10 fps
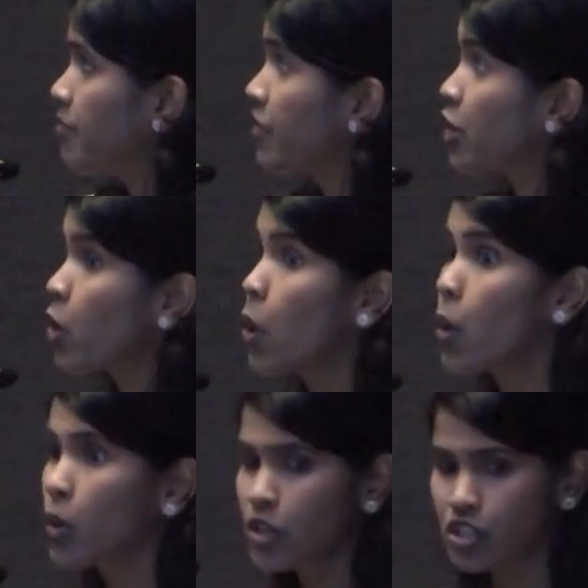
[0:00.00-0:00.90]
their
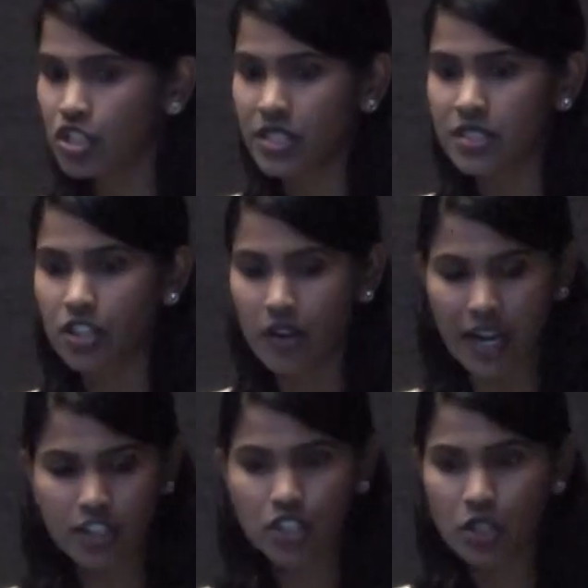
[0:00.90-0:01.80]
origins are
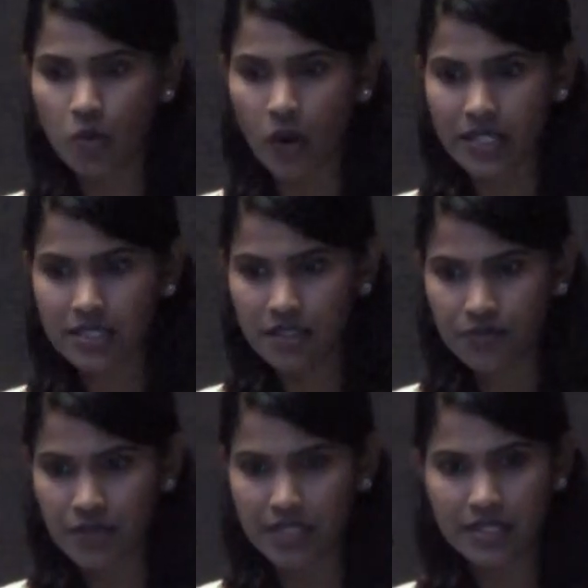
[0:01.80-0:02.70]
actually quite
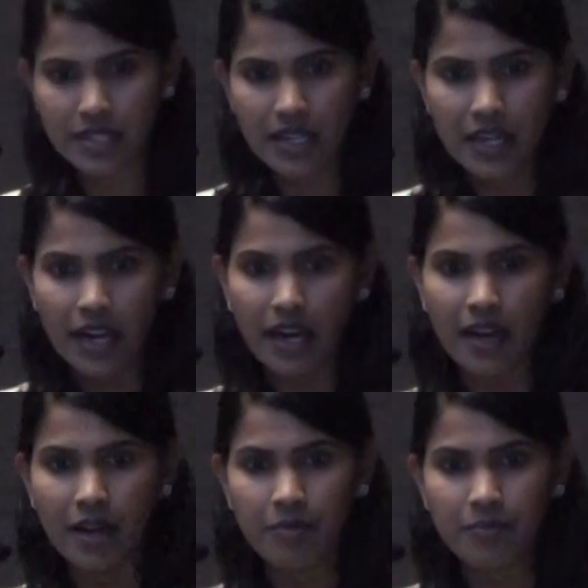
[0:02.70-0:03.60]
different
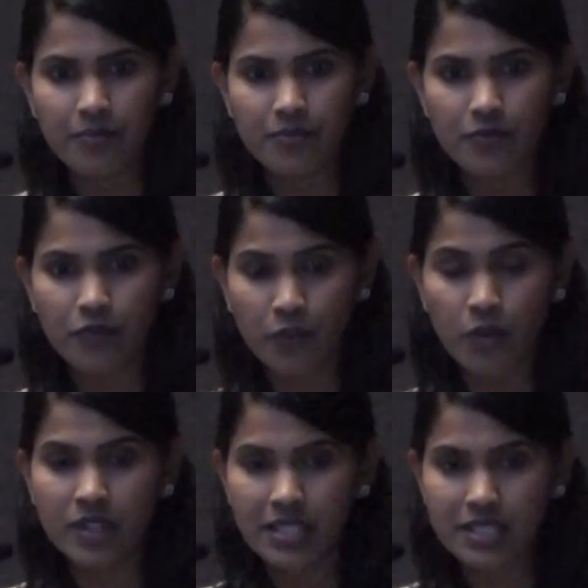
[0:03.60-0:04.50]

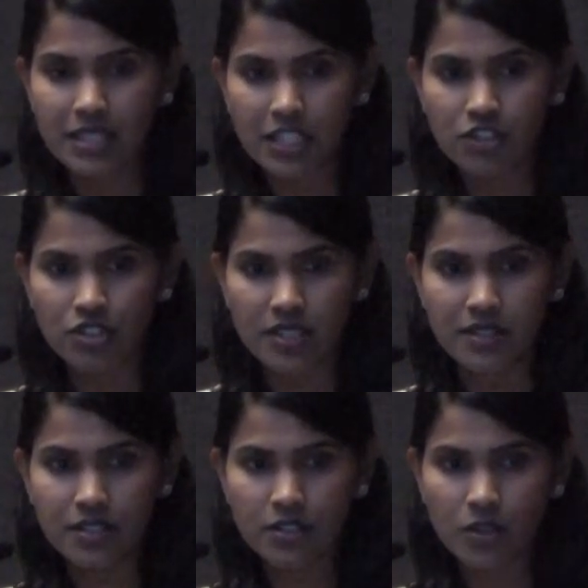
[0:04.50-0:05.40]
for these
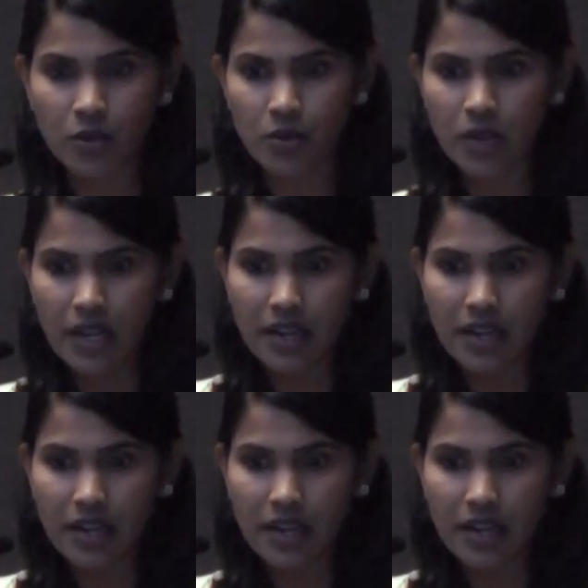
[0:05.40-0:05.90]
lesions. So